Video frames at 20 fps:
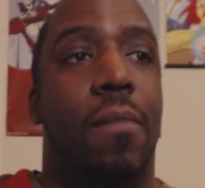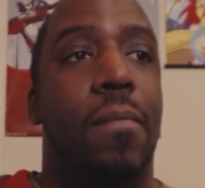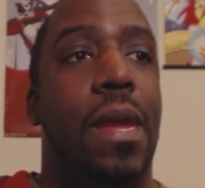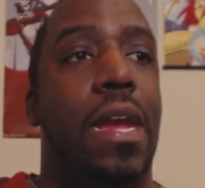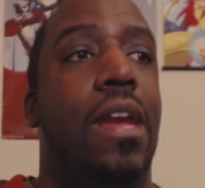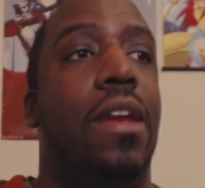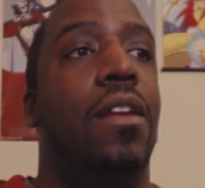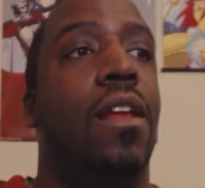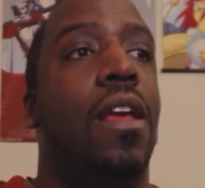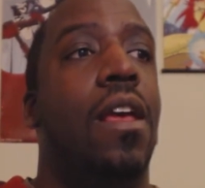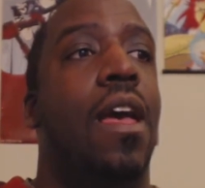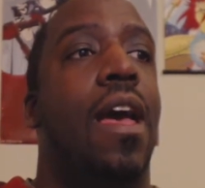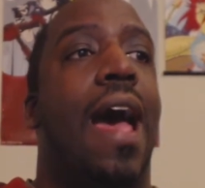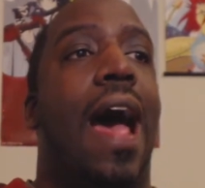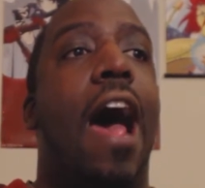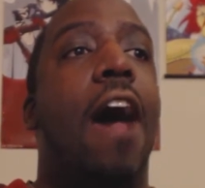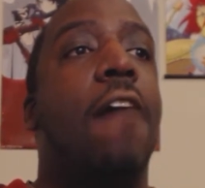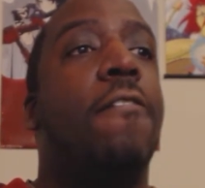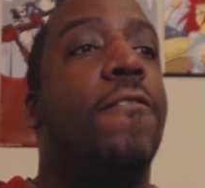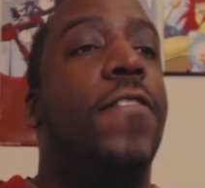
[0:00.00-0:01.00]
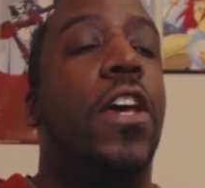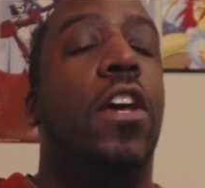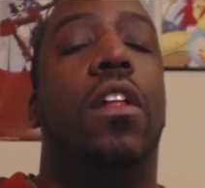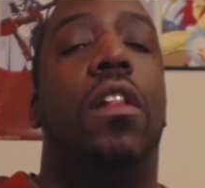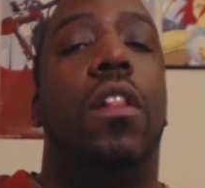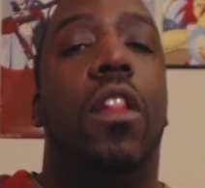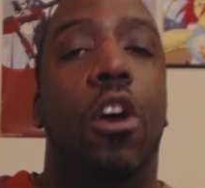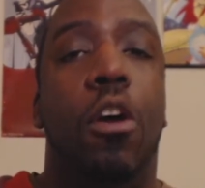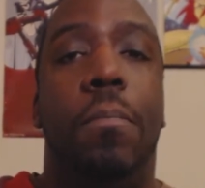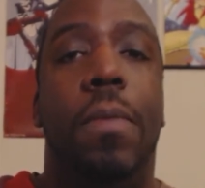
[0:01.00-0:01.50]
I mean, I feel
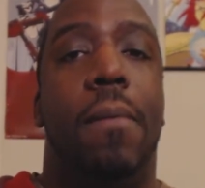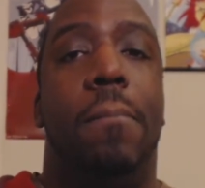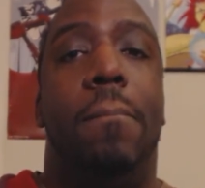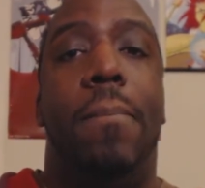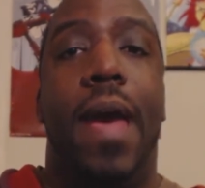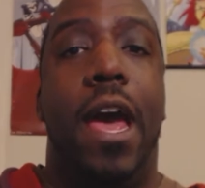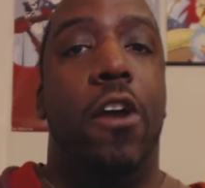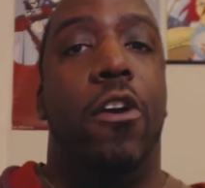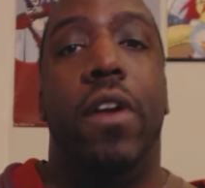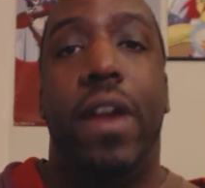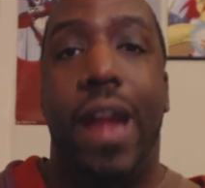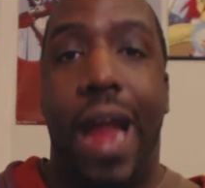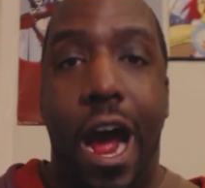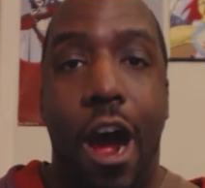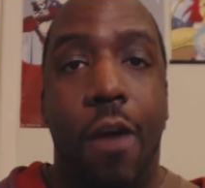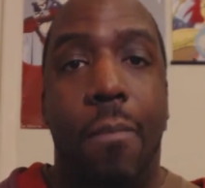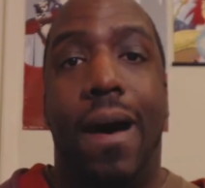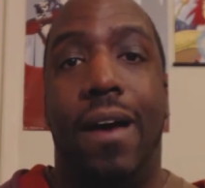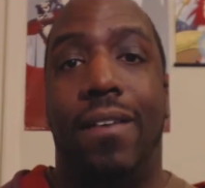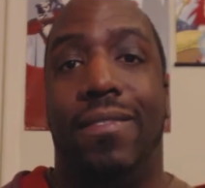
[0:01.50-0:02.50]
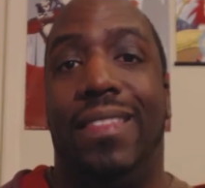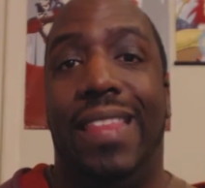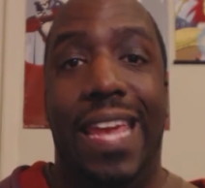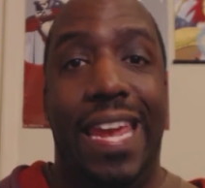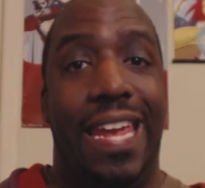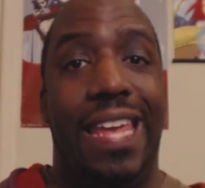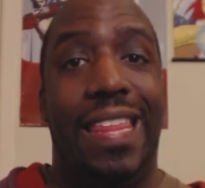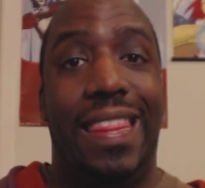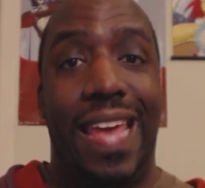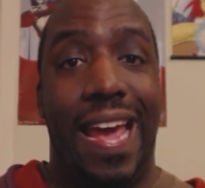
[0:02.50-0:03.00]
a little bit better now about
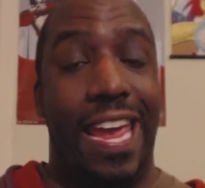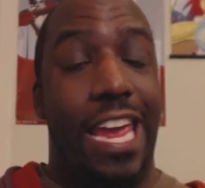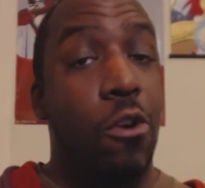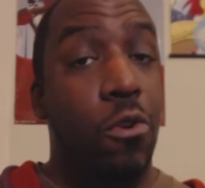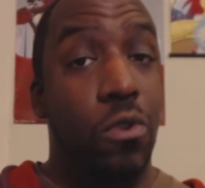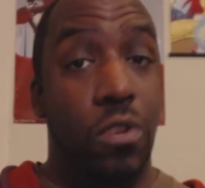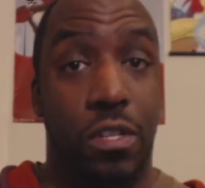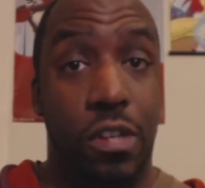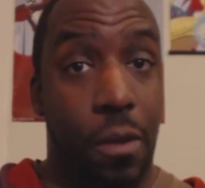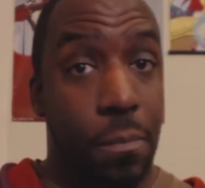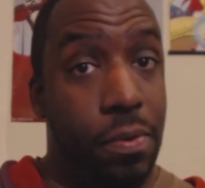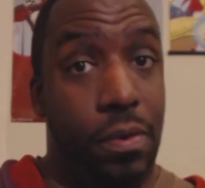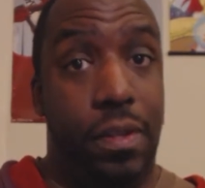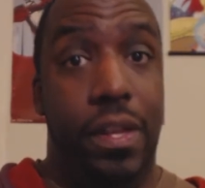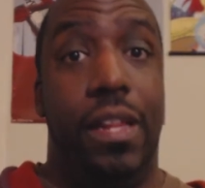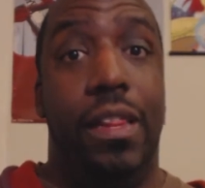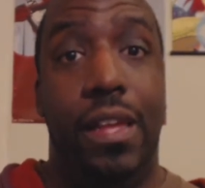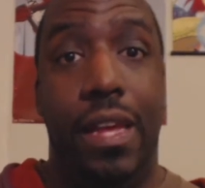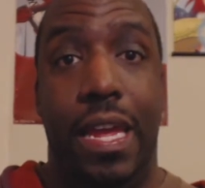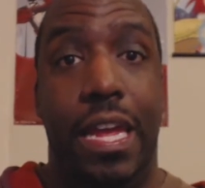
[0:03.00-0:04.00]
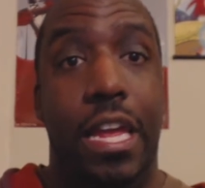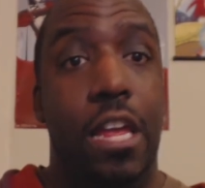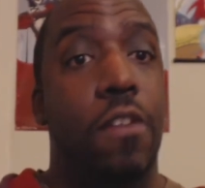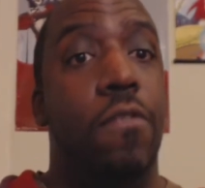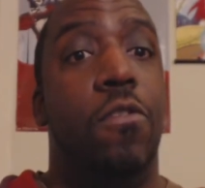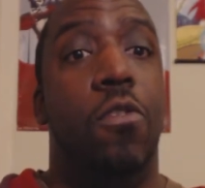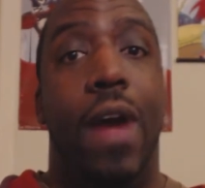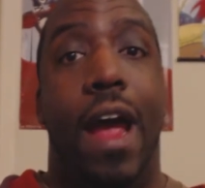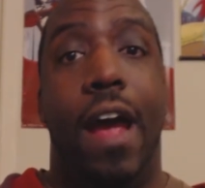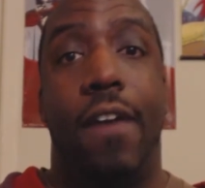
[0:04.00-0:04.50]
thinking that he was completely
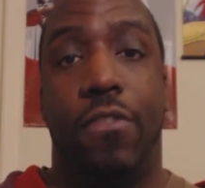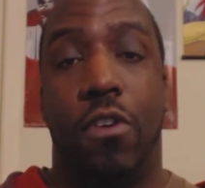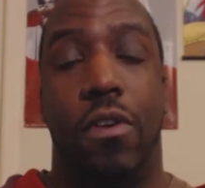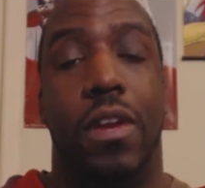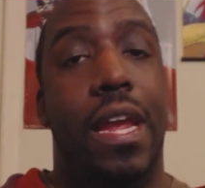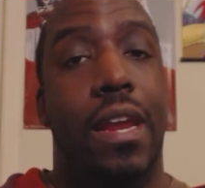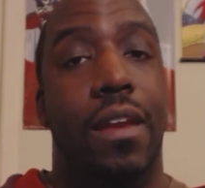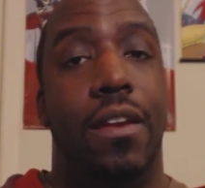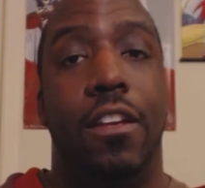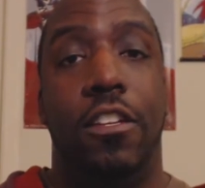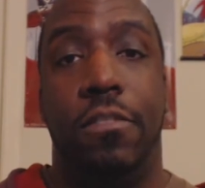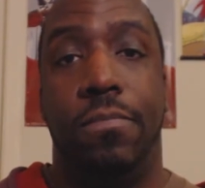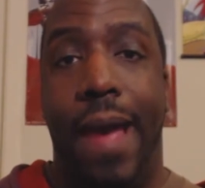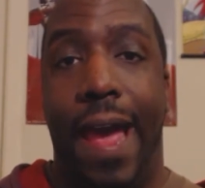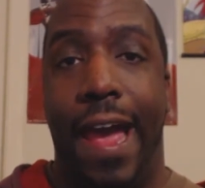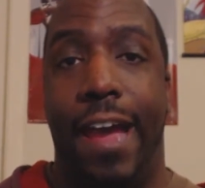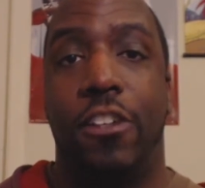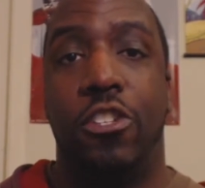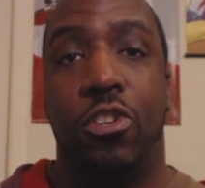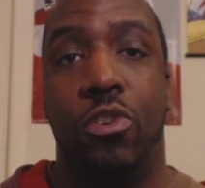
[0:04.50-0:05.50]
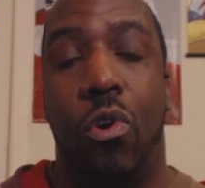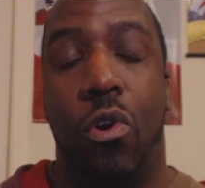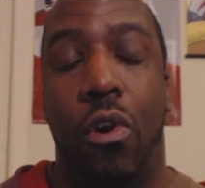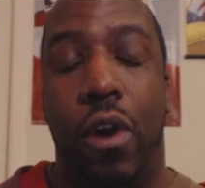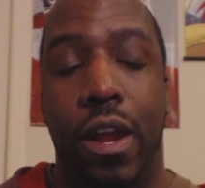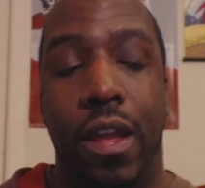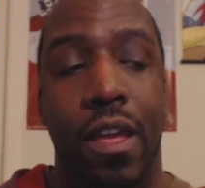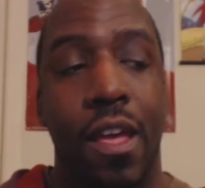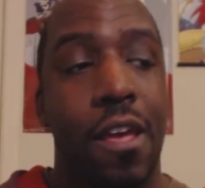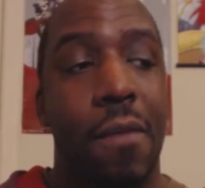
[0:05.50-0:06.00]
evil after getting his
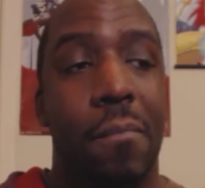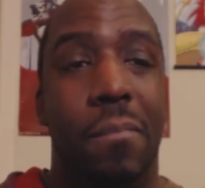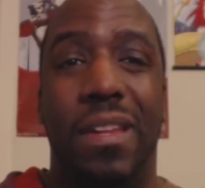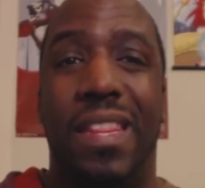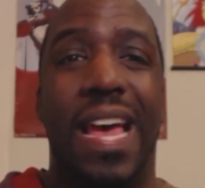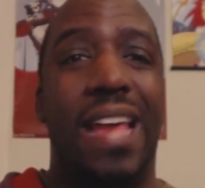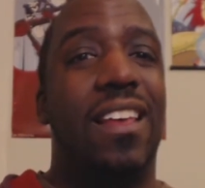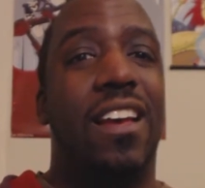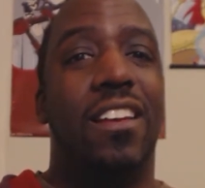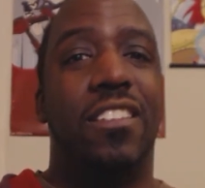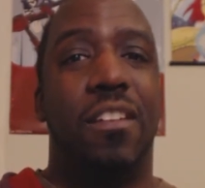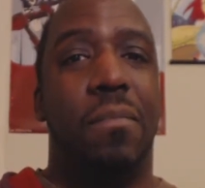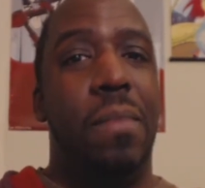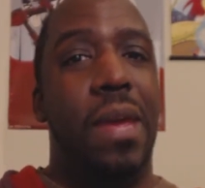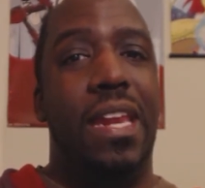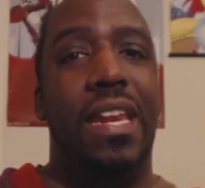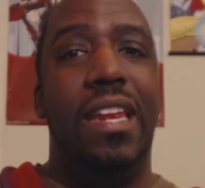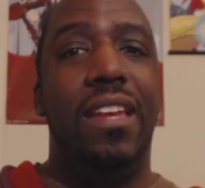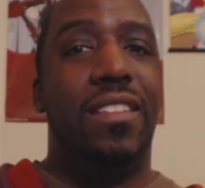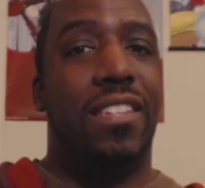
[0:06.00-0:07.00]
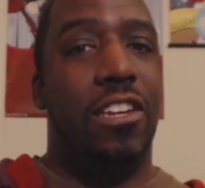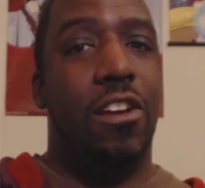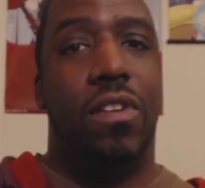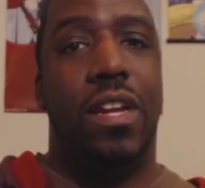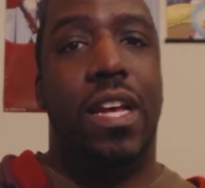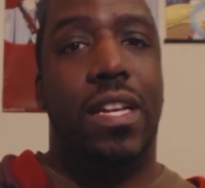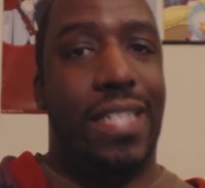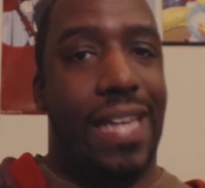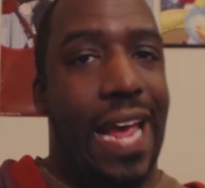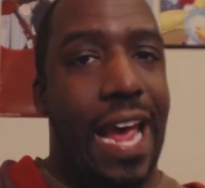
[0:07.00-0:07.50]
backstory, but that doesn't mean he still
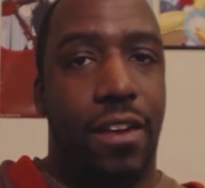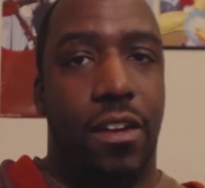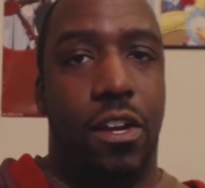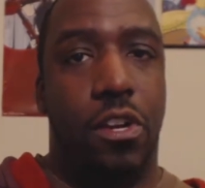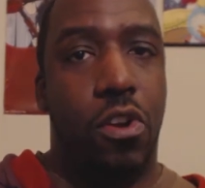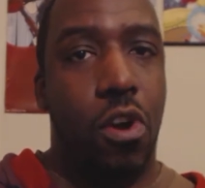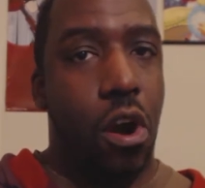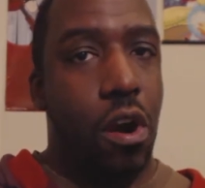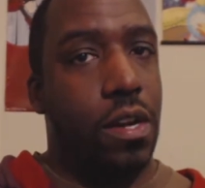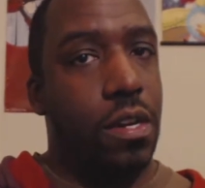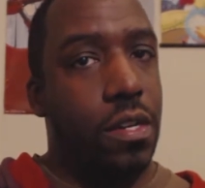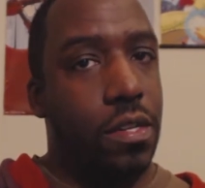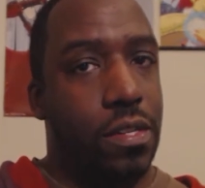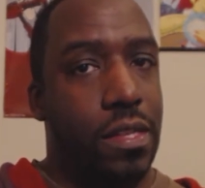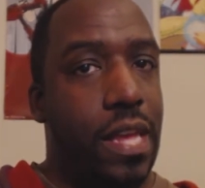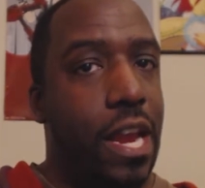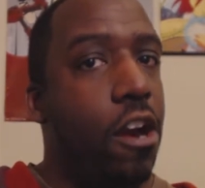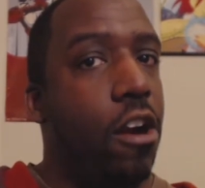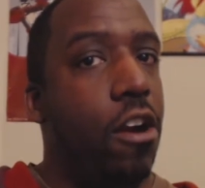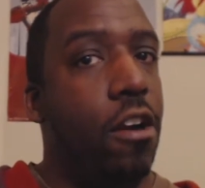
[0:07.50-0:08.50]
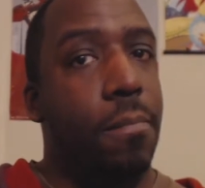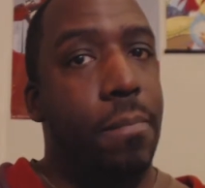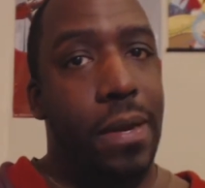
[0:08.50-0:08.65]
doesn't have the darkness there.